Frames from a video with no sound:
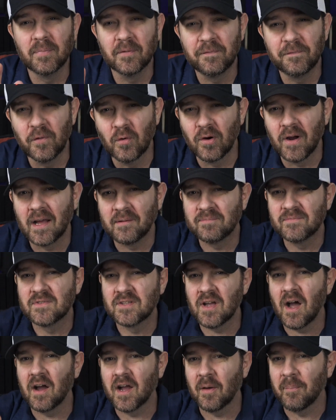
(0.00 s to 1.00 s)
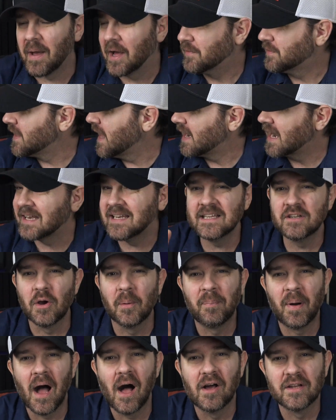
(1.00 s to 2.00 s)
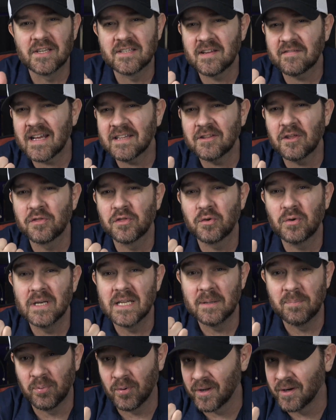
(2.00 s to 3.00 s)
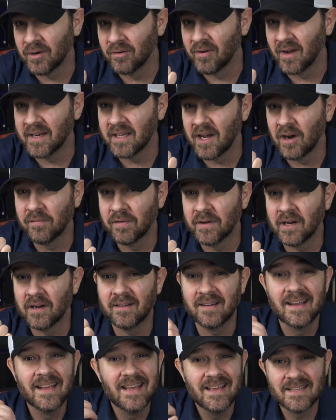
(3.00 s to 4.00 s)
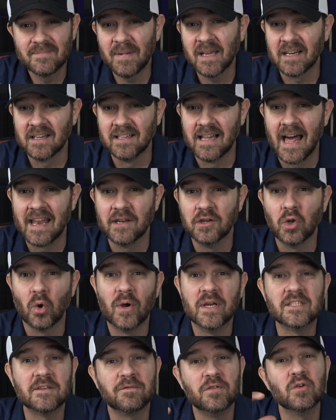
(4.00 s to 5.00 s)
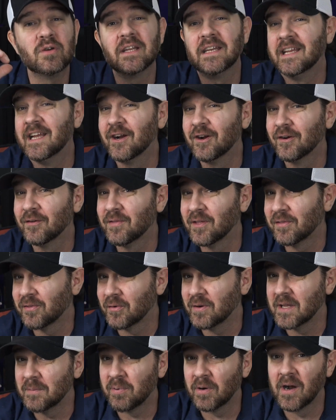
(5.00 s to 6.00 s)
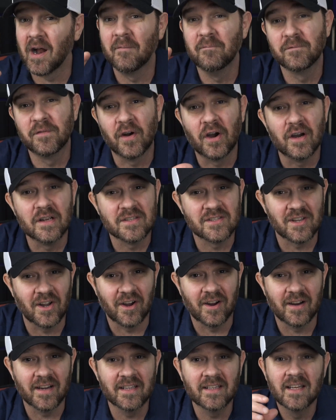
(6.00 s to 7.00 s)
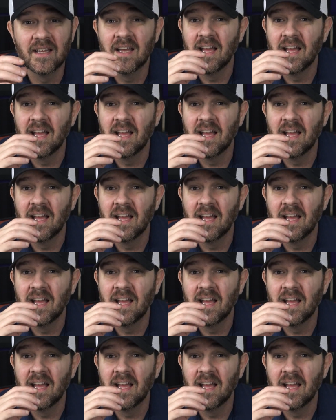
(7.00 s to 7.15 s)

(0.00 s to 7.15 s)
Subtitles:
before I talk about that, I need to apologize. I've got the 3D printer running over here. It's making a lot of noise. If you can hear the 3D printer, I'm very sorry.